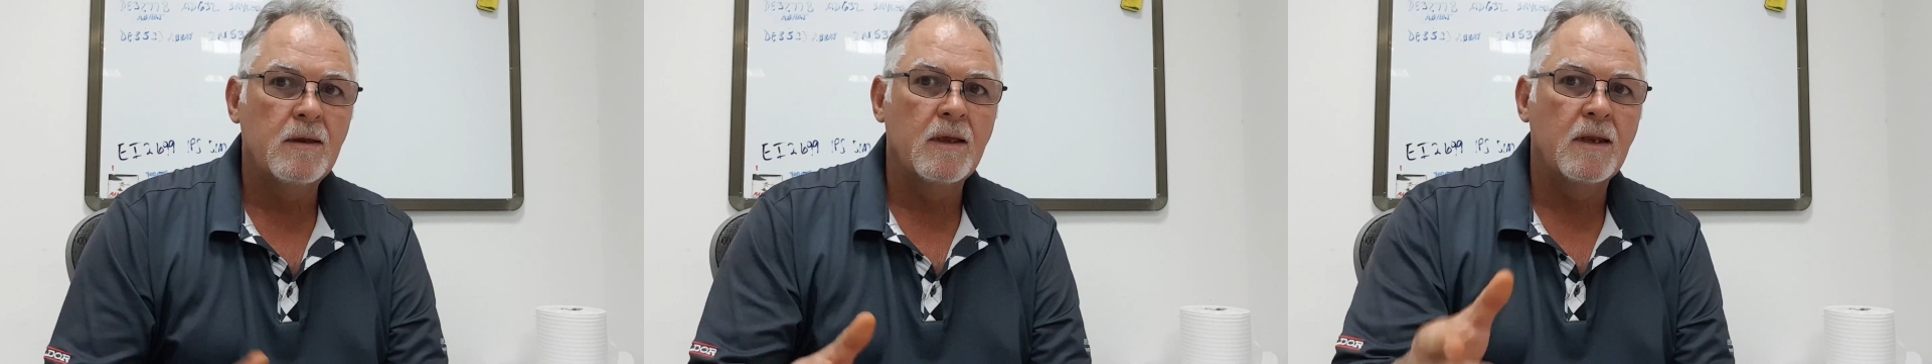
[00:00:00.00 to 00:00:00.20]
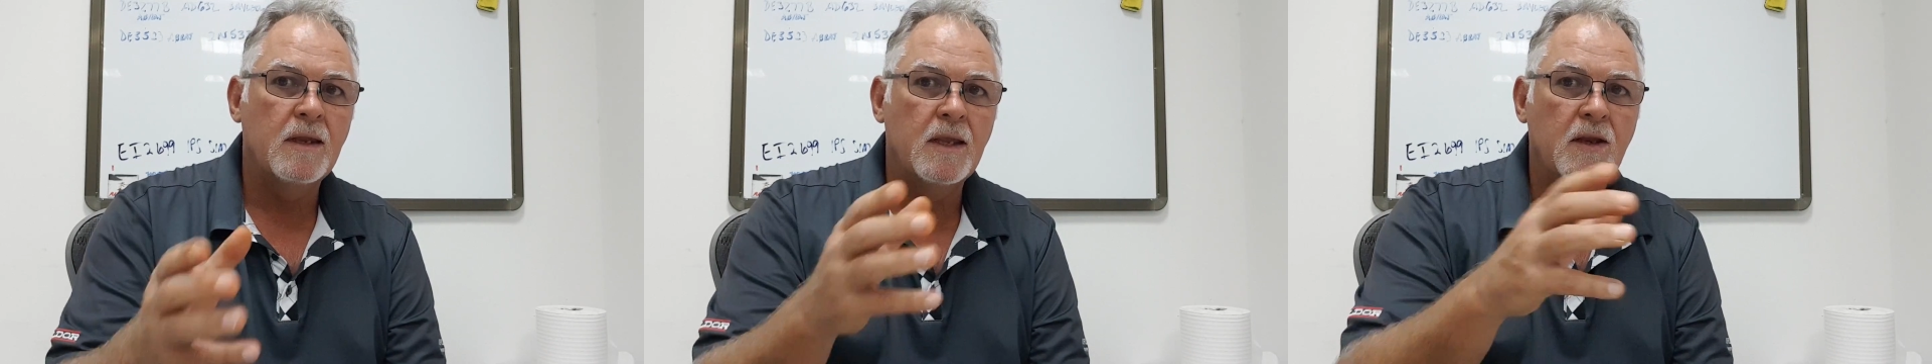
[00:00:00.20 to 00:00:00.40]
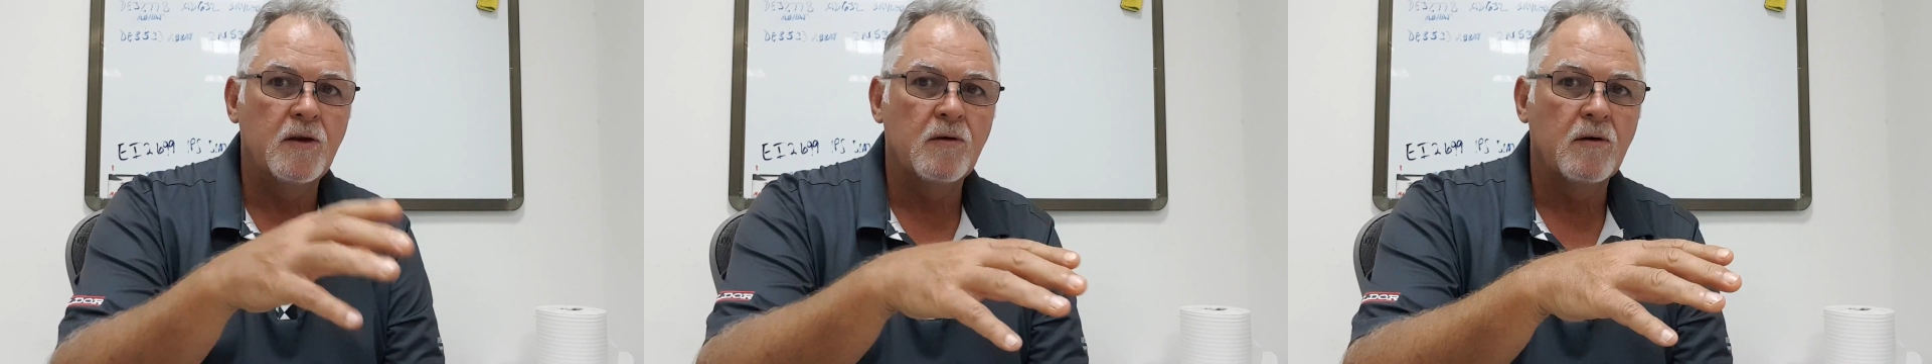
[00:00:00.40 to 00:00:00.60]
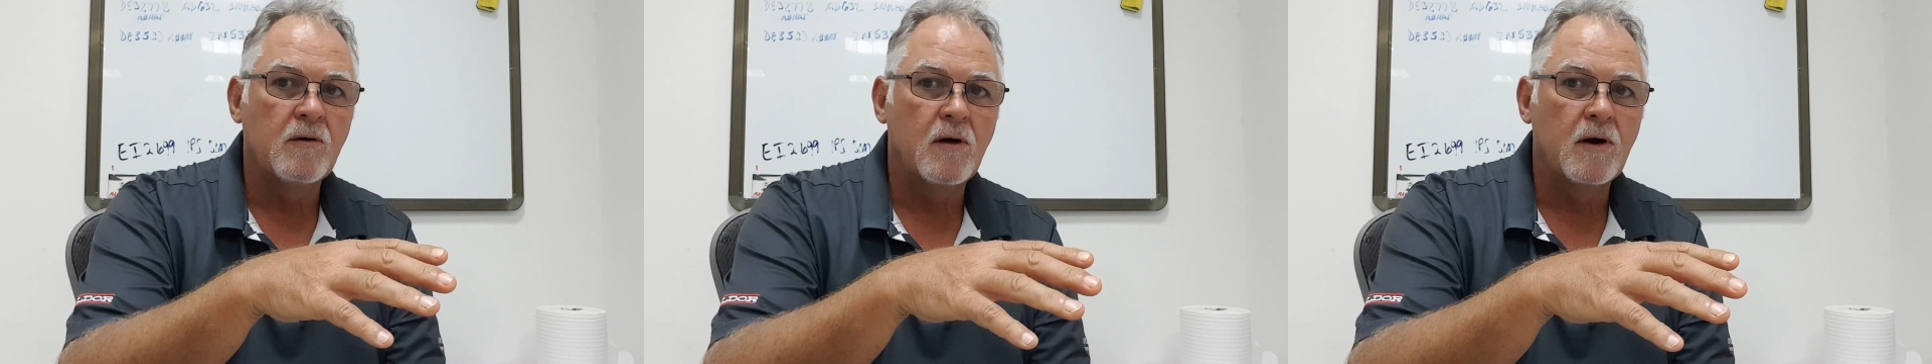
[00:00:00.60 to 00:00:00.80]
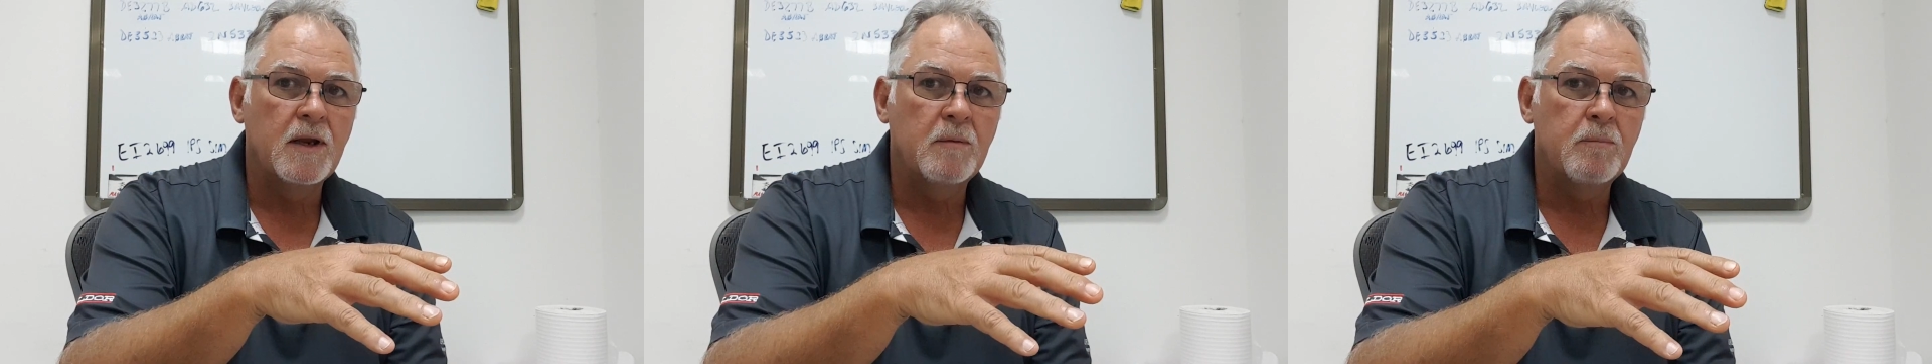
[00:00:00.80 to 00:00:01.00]
And then you're
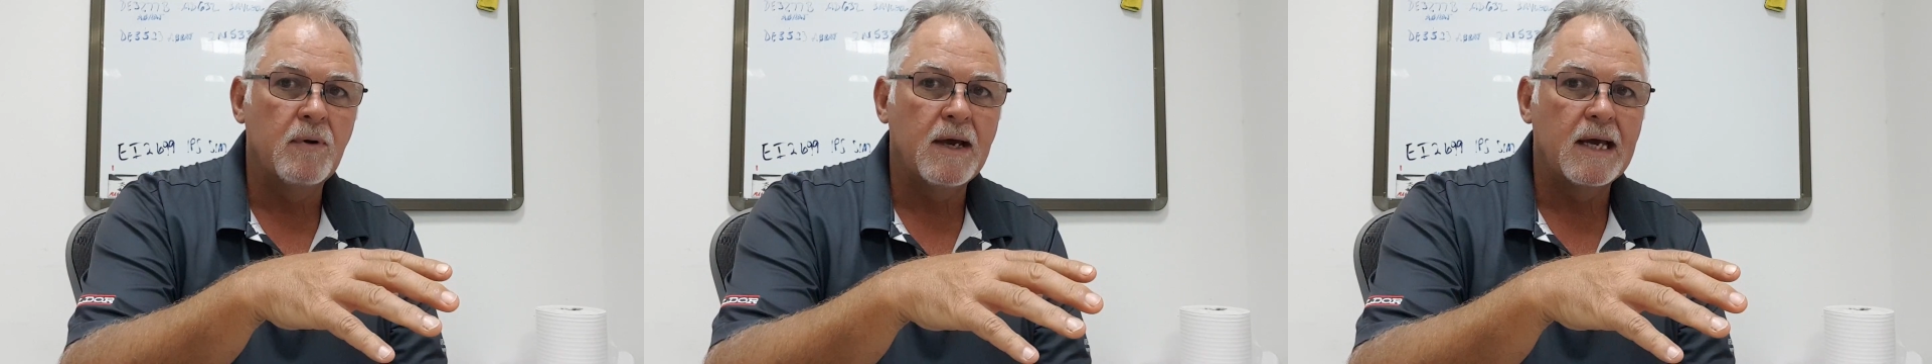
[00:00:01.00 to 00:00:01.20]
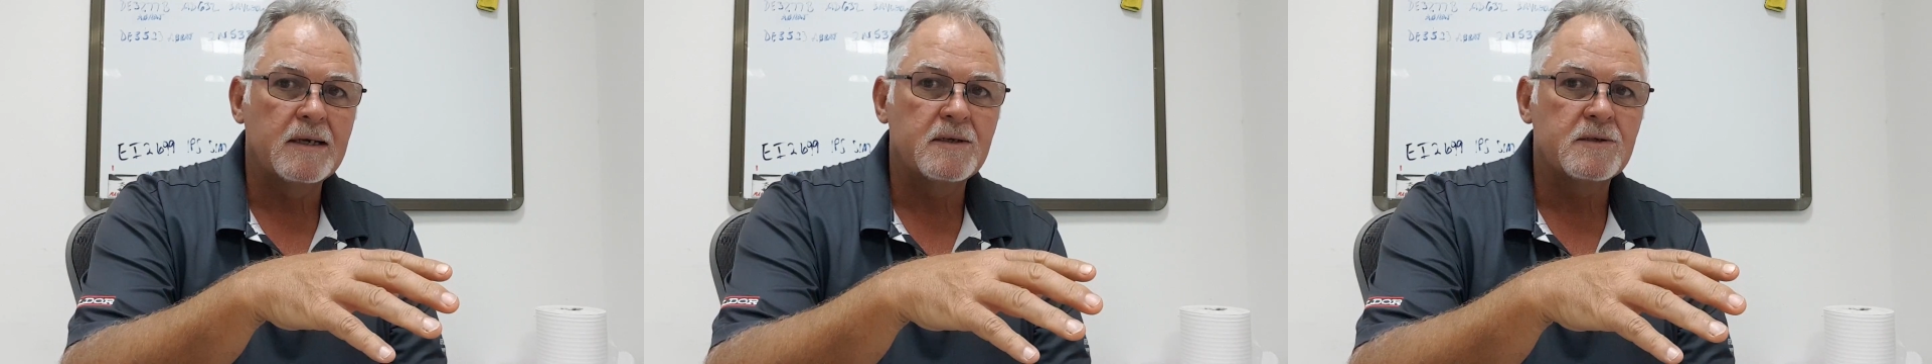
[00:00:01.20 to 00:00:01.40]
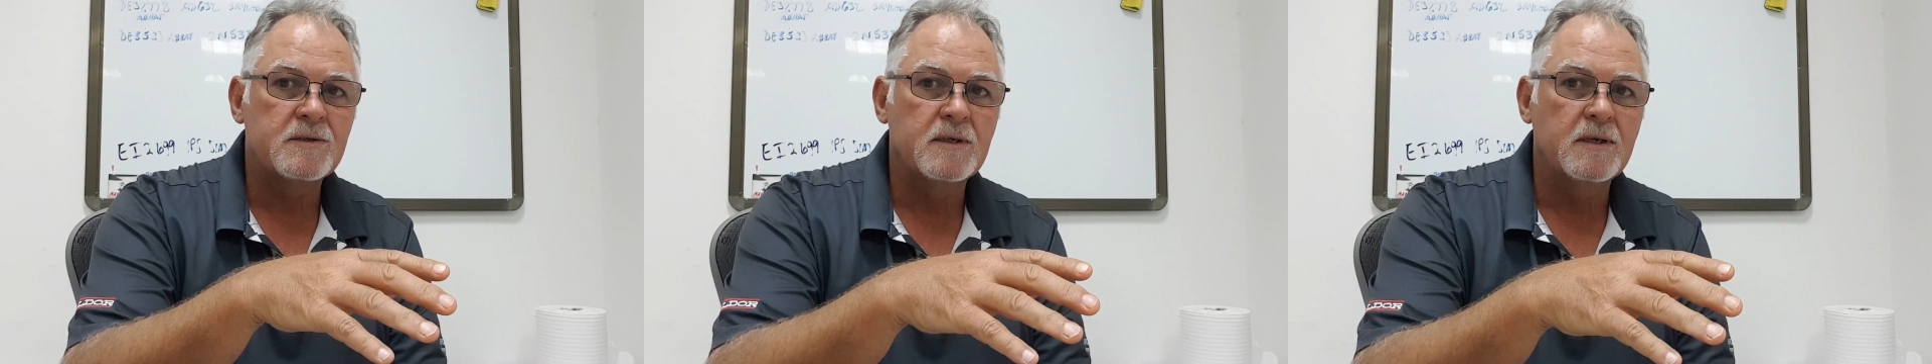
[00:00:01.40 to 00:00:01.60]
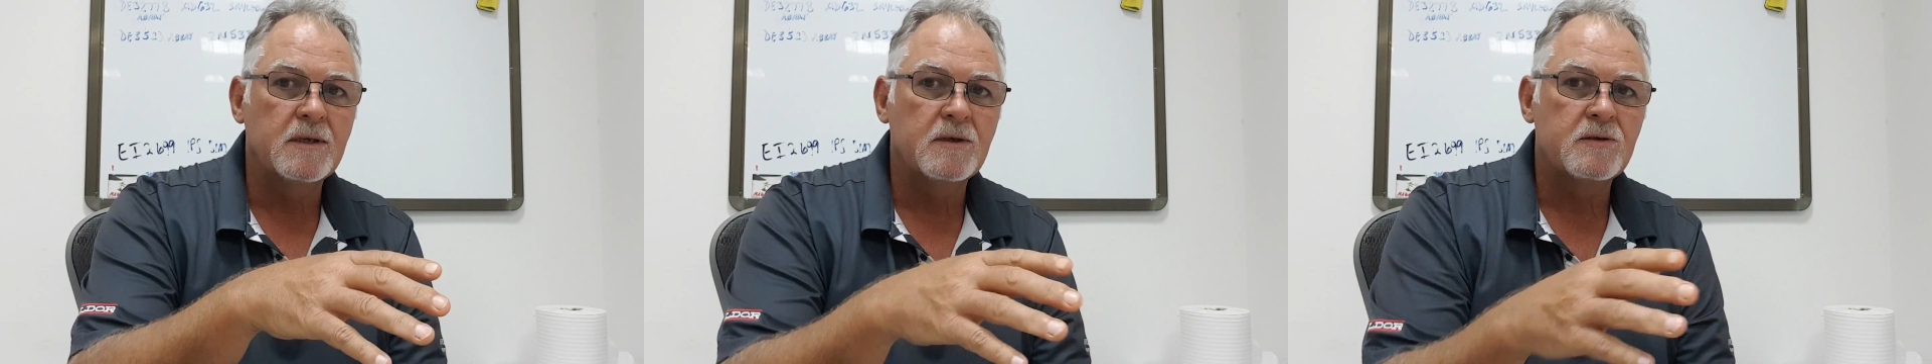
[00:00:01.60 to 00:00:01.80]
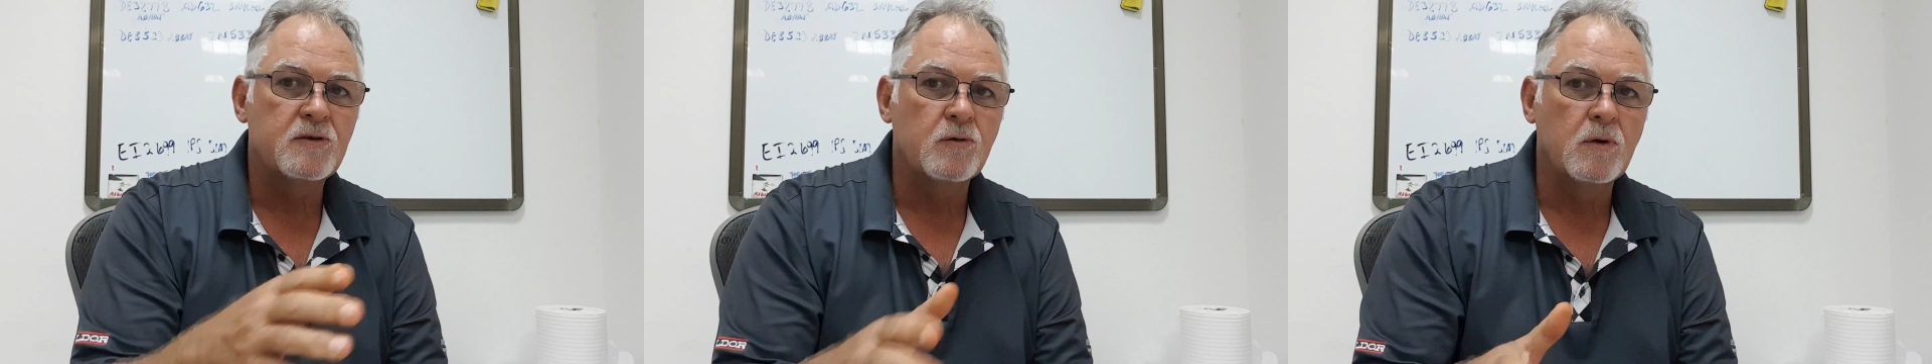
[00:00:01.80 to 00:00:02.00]
already practicing
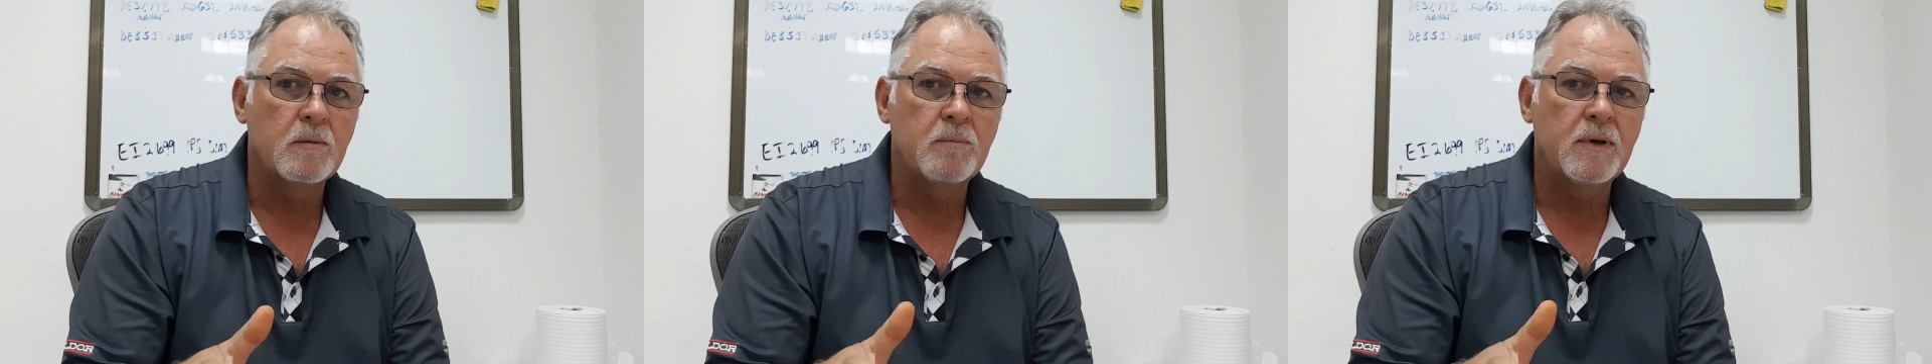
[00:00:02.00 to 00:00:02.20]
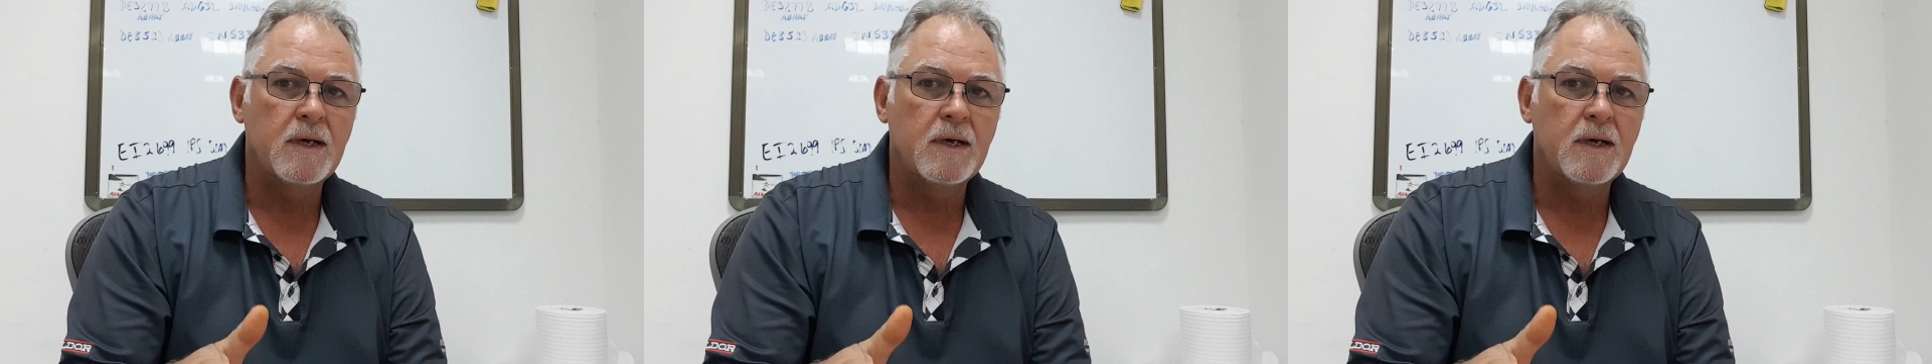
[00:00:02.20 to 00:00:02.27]
the short